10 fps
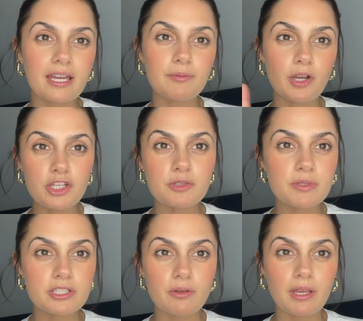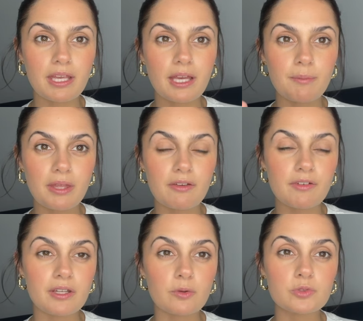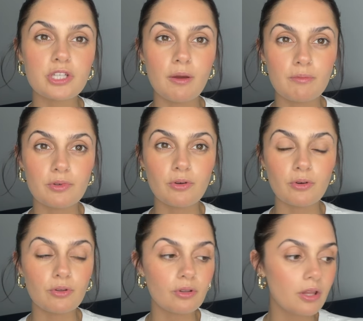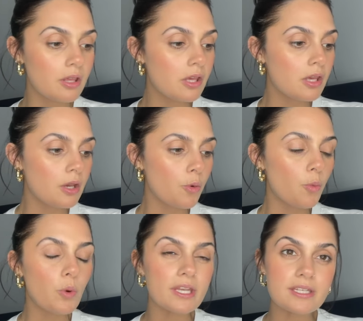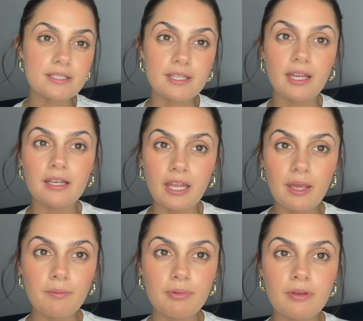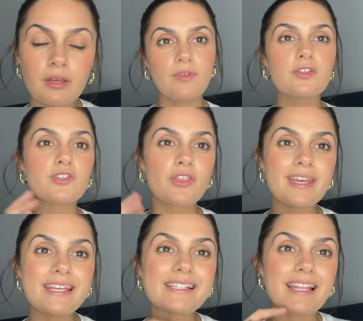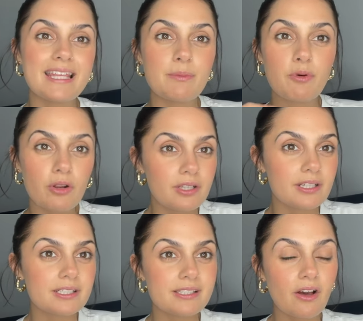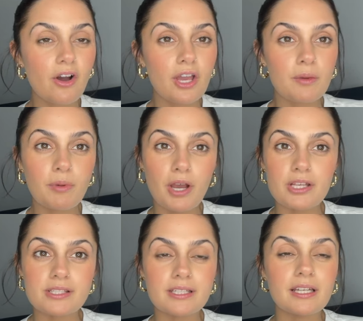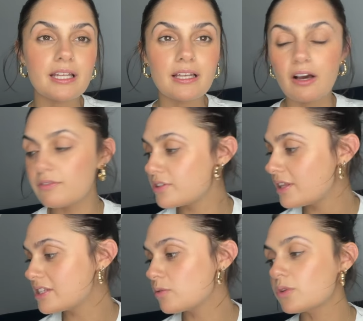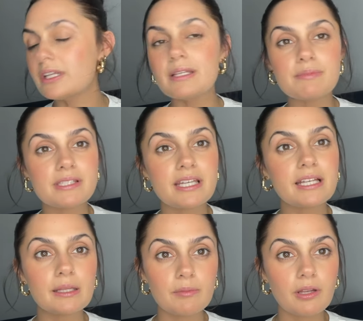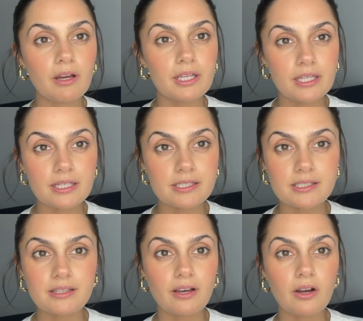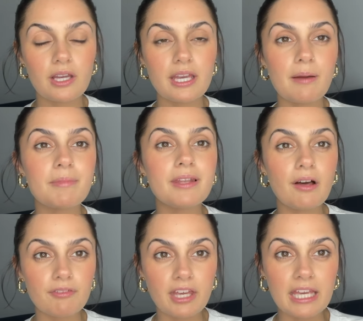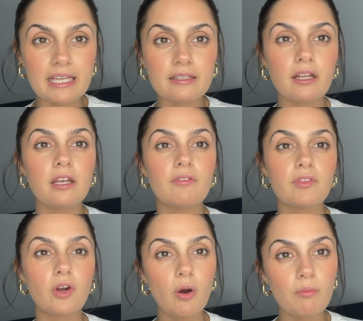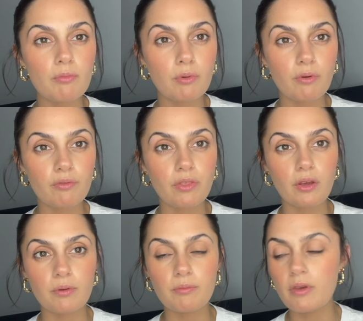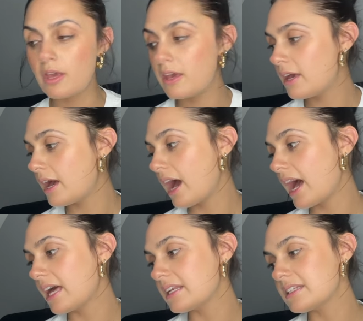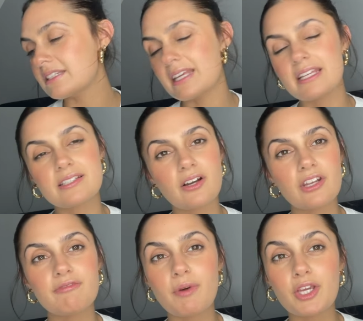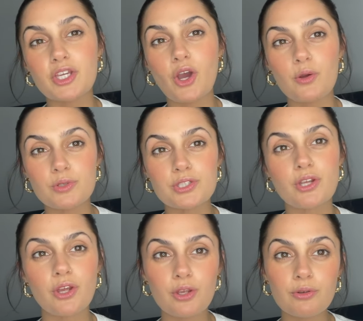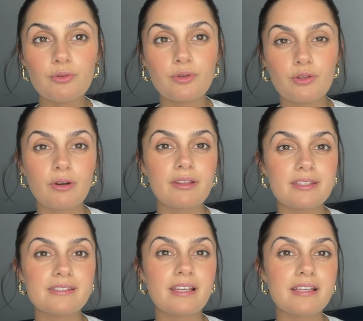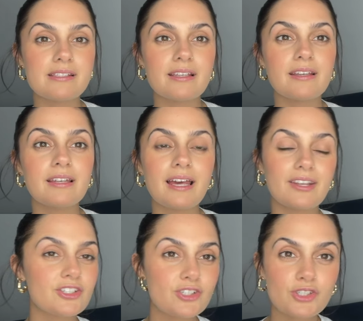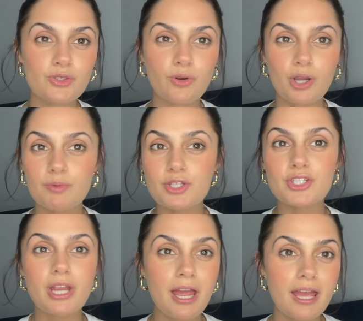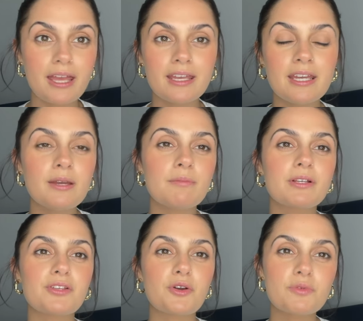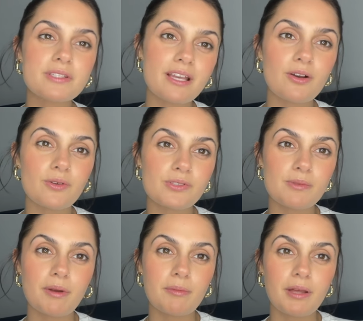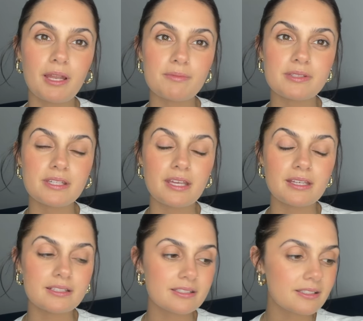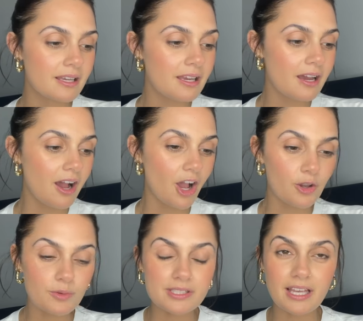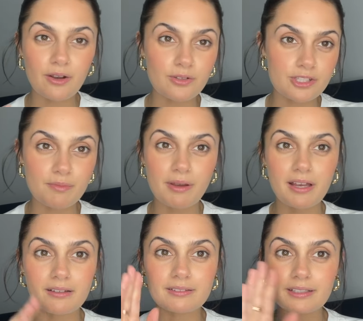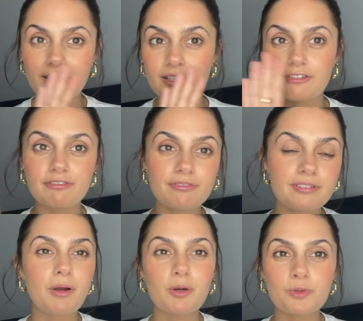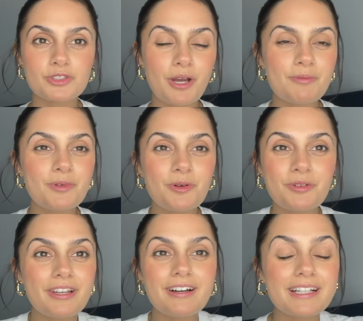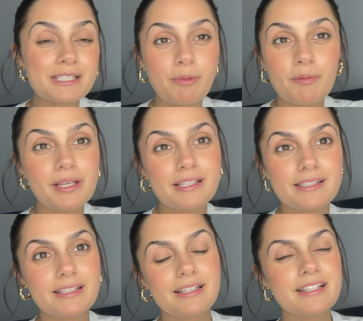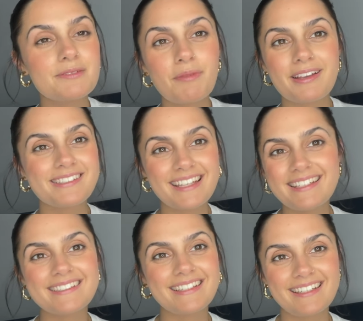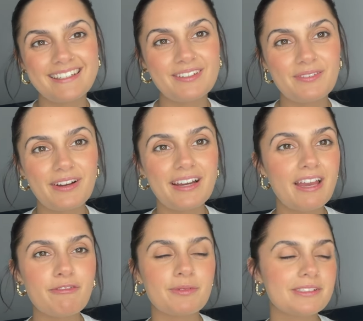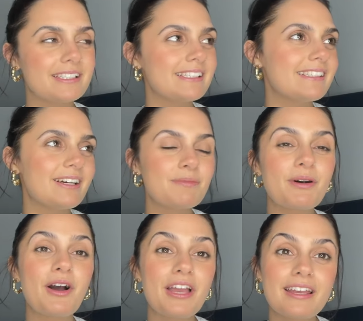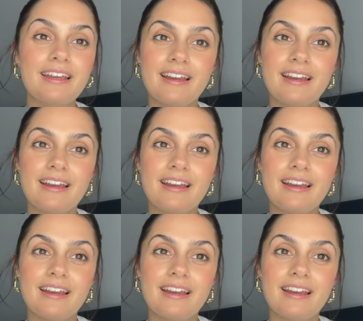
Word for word: am going to be doing a bit of an autumnal winter lip. So these are the products that I personally love. So these are all the lipstick lip liners that I am loving, and I love the combo of them. And it's kind of my go-to throughout this season, and I just thought I would share, because I always get asked about my lipsticks. I always get asked about kind of my autumnal looks, probably because it's my season, right? Everyone says that, but I